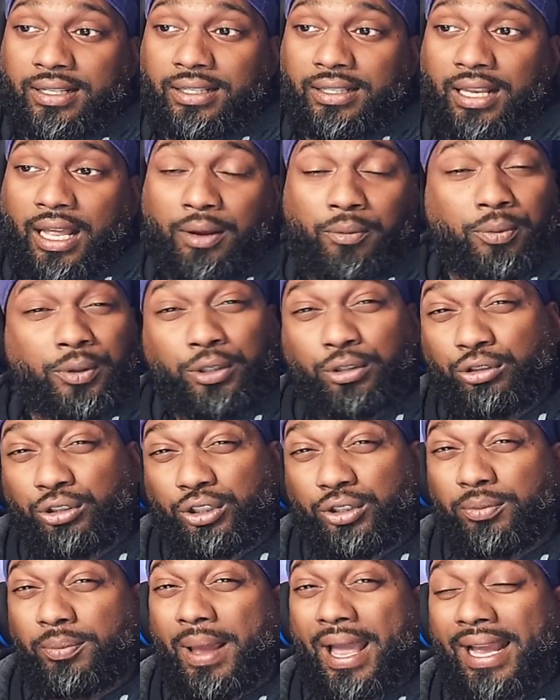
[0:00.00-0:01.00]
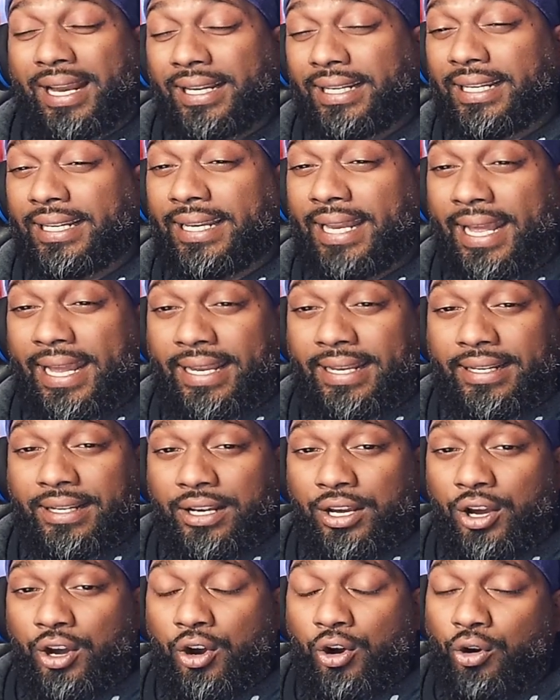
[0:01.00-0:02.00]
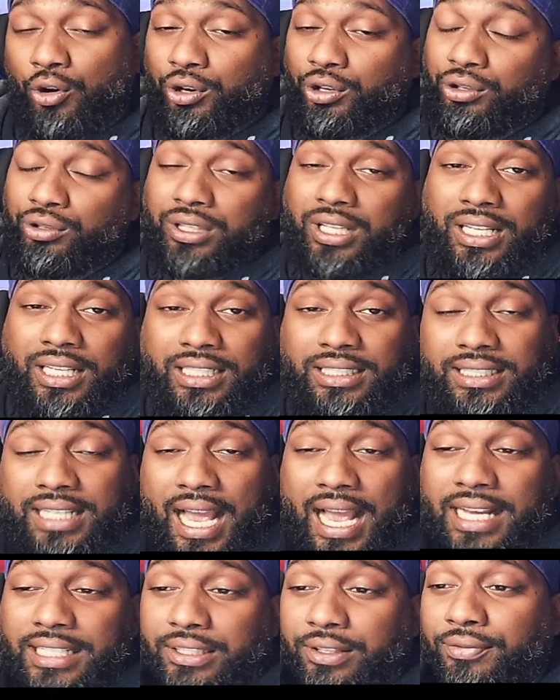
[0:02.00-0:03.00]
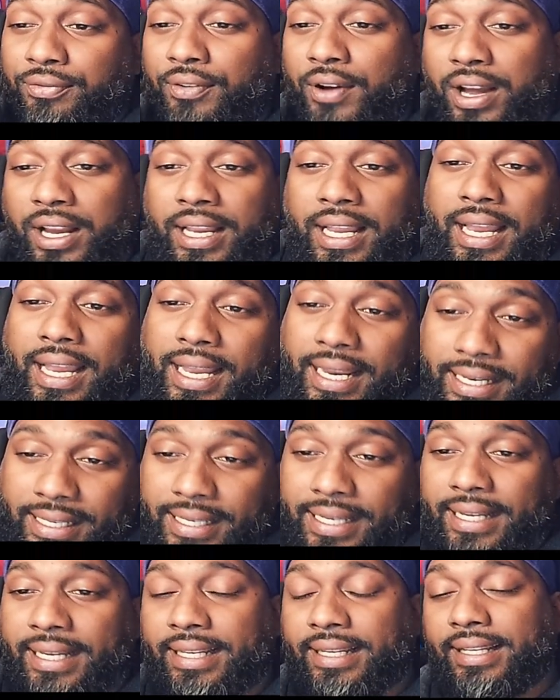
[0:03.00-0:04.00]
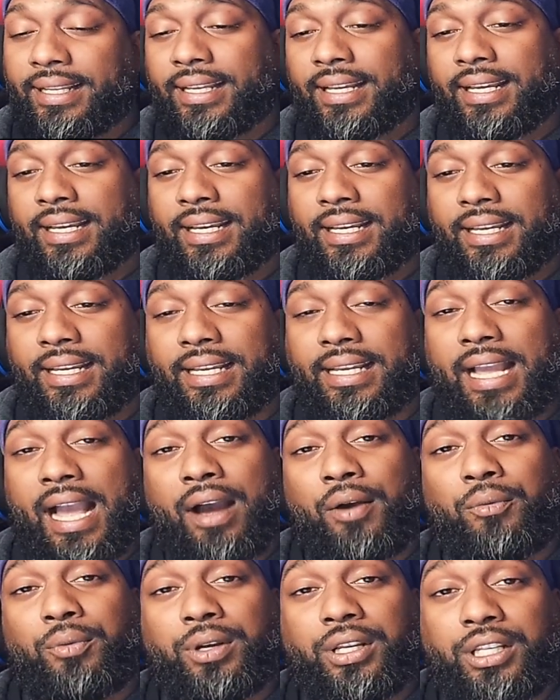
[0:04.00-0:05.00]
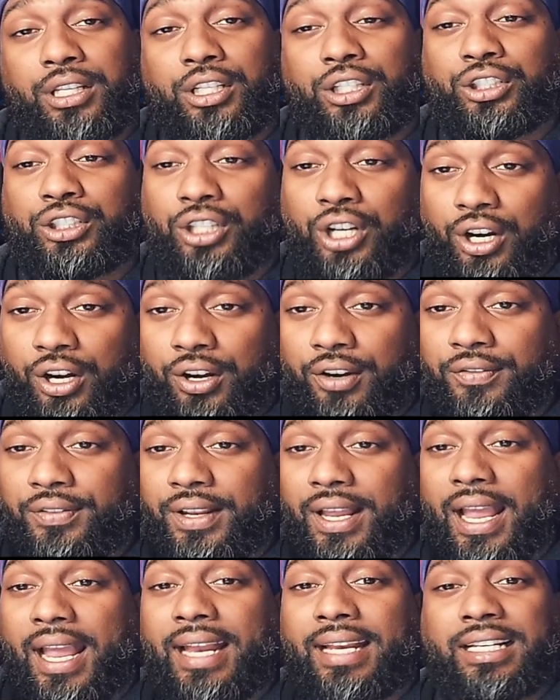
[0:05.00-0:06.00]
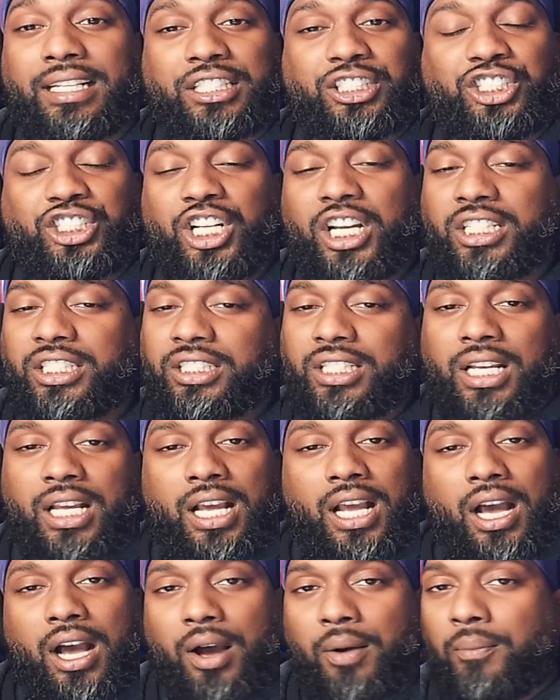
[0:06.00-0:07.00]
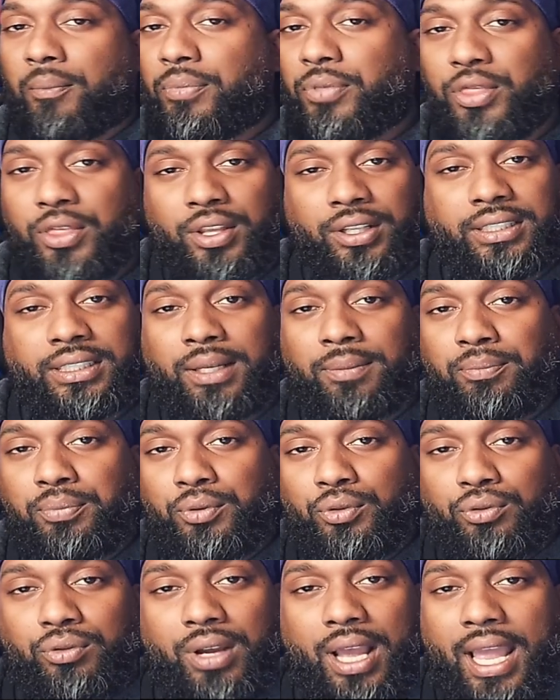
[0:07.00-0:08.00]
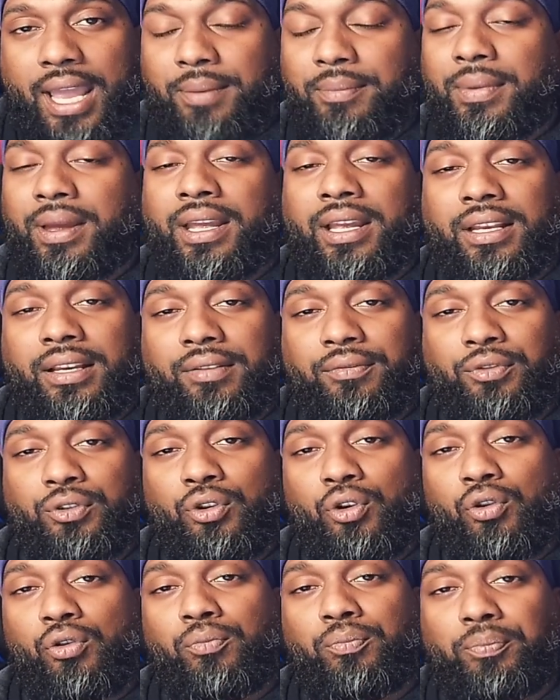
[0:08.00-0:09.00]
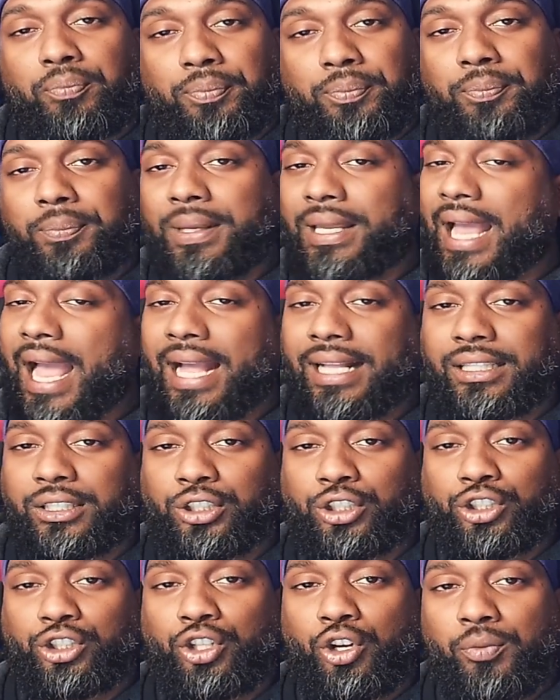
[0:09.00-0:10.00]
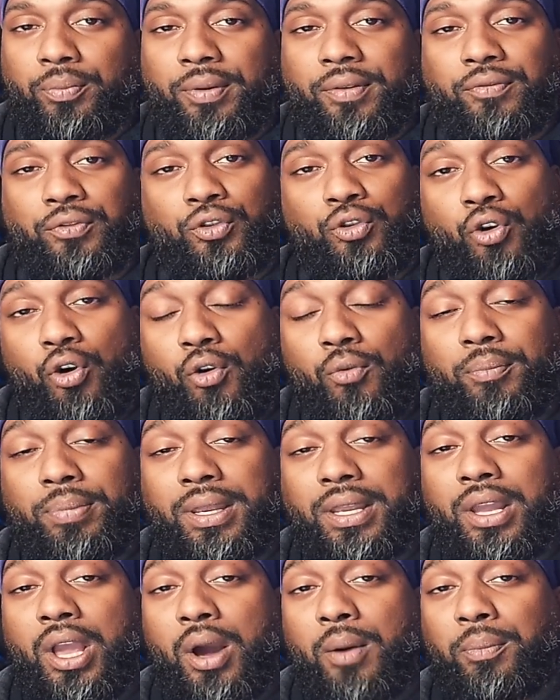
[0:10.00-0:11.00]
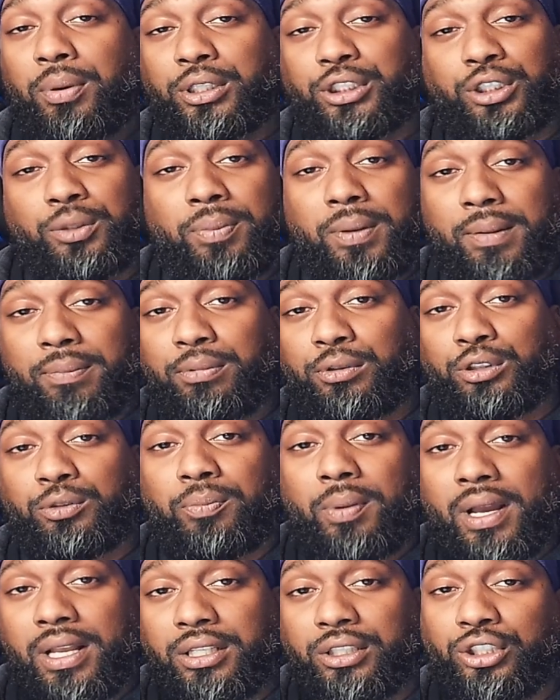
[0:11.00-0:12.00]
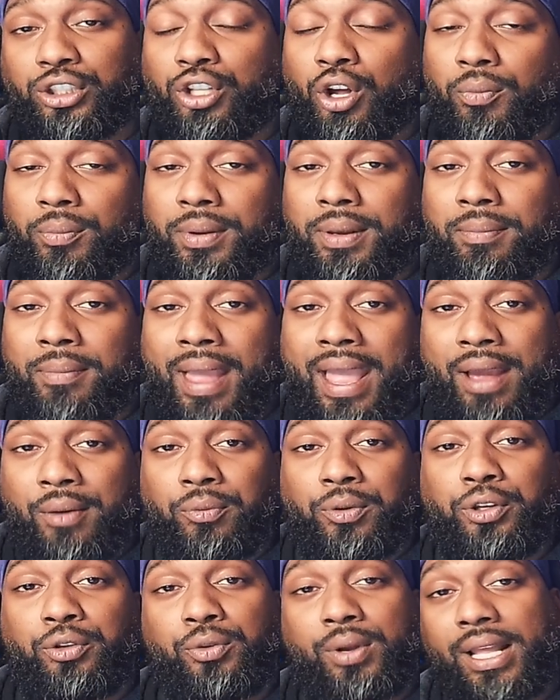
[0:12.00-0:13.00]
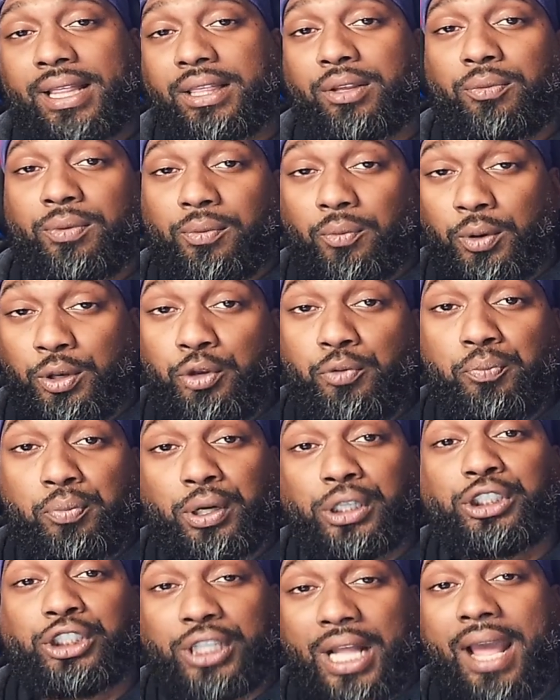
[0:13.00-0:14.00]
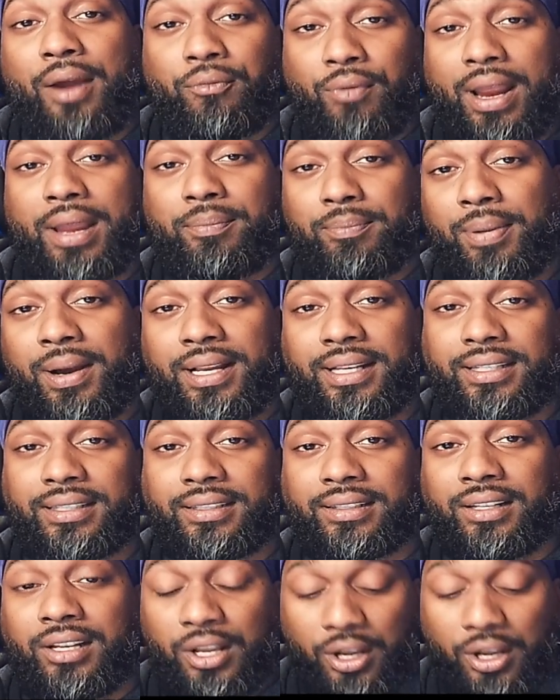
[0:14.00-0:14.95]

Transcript: like we used to back in the day. Or do you think this guy's a fucking idiot? He got what he deserved, and it's just the simple, hey, man, if you're going to be acting stupid, if you're going to be pushing people's buttons, don't be mad when you get when you push that right button.